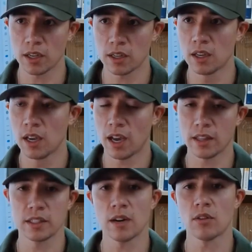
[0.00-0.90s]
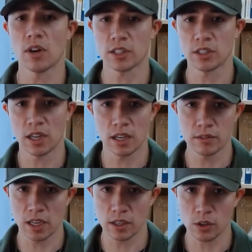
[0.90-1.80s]
right? And the devil actually
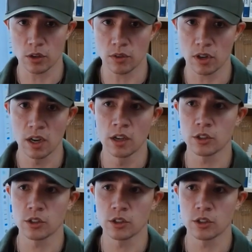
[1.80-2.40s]
kind of takes over.